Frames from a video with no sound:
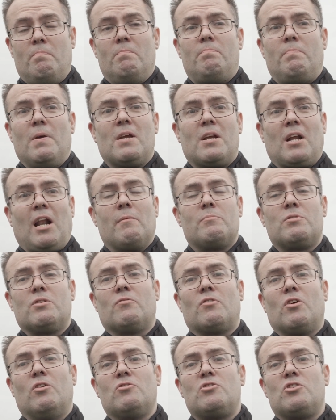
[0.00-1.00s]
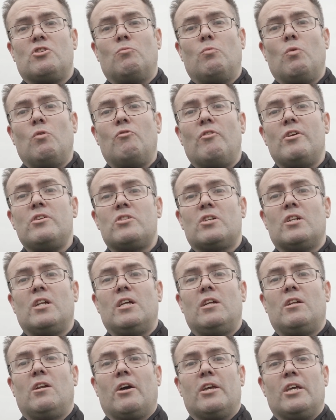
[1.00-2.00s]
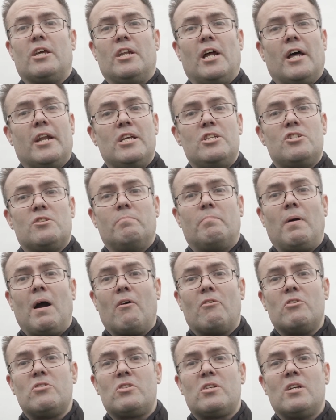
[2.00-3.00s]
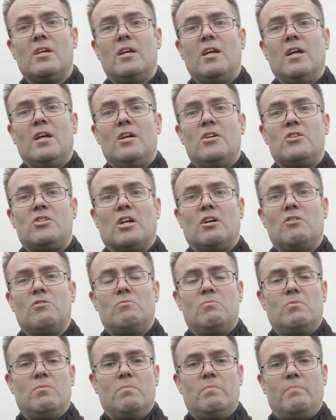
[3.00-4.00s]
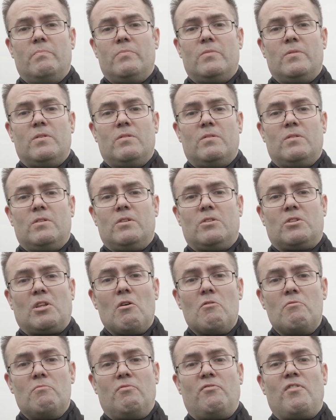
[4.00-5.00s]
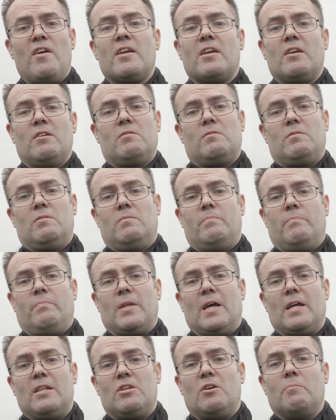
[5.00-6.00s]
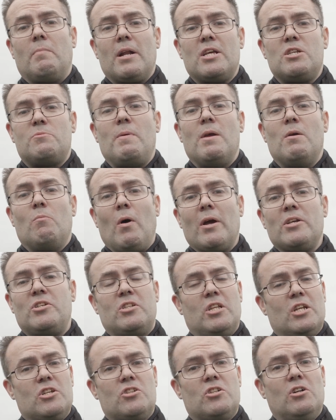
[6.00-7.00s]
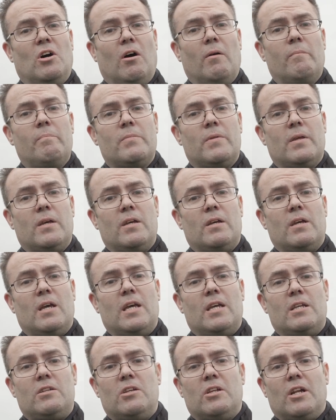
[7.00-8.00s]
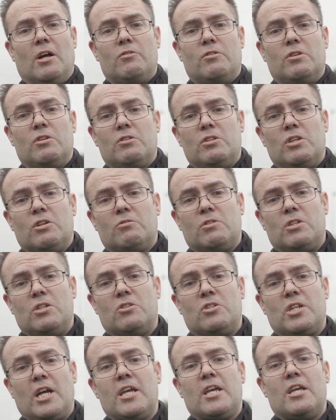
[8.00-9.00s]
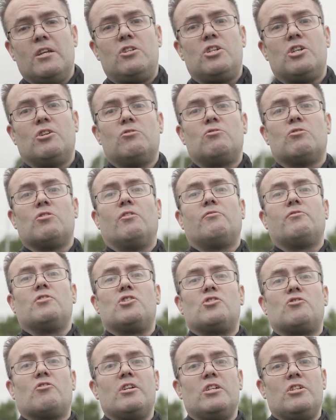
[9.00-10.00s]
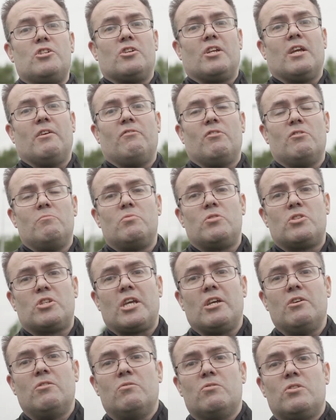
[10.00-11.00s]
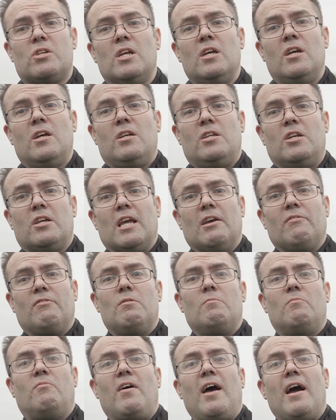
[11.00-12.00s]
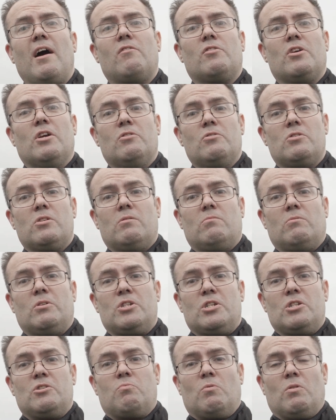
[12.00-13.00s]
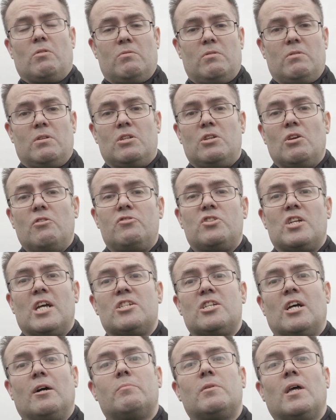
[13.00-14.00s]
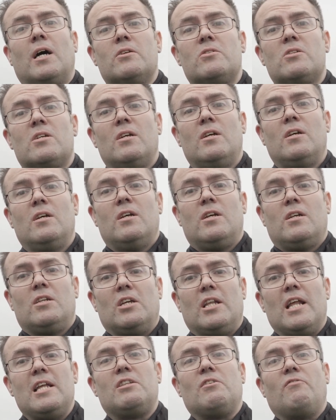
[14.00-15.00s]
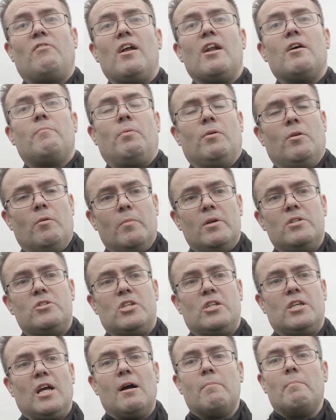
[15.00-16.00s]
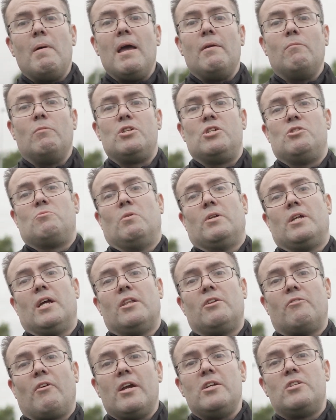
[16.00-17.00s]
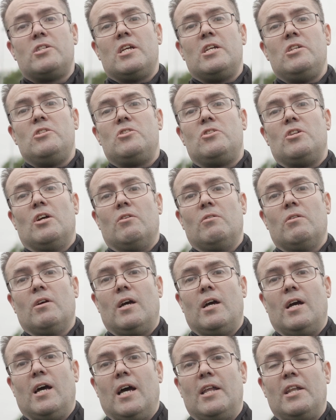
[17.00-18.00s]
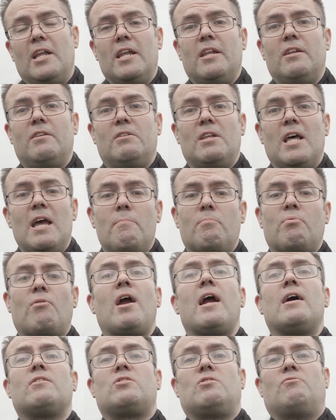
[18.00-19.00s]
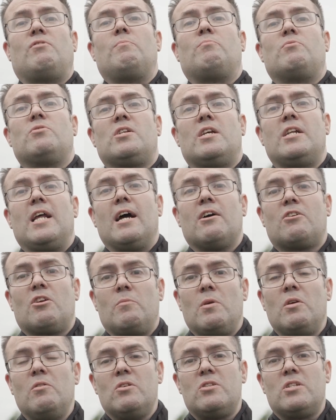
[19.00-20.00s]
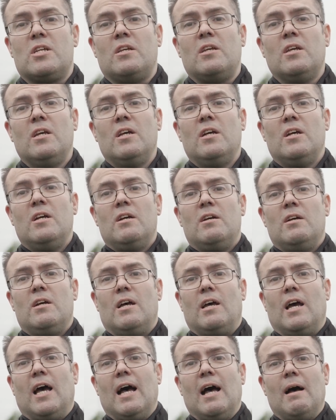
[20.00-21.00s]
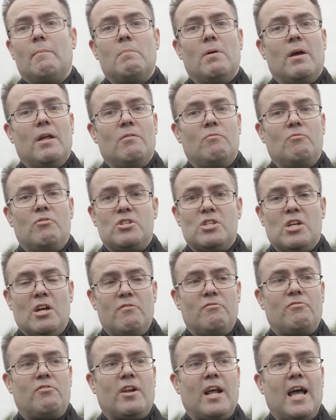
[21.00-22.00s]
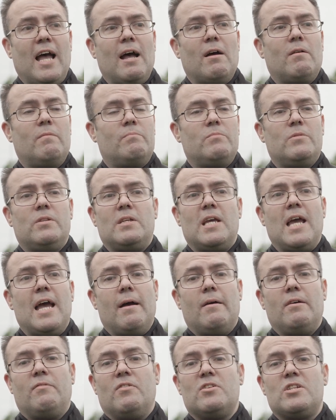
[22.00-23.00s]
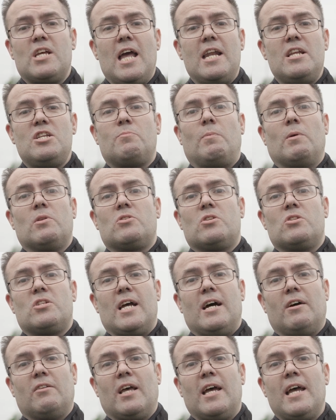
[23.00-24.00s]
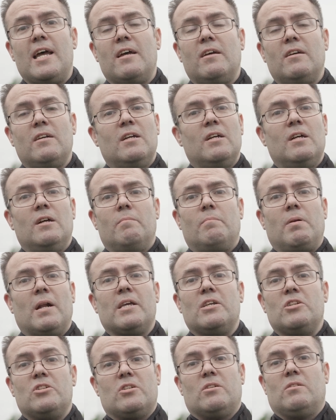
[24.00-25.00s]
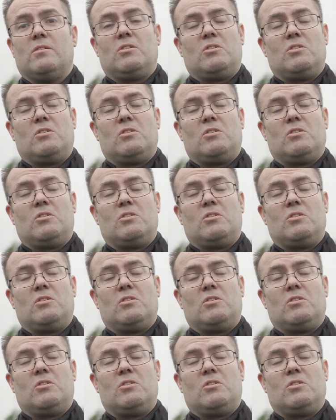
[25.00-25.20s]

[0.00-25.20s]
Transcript: big clubs have gone to the wall recently, like your Nuneaton boroughs, so don't think that your money's being wasted. It's not. You're taking children off the streets, you're giving them skills, you're giving them values, which is what the youth setup does. You're then developing them into young men, which is what the under 18s do, and then they're proud to represent our community. And in return for that, if there's any sponsors out there, please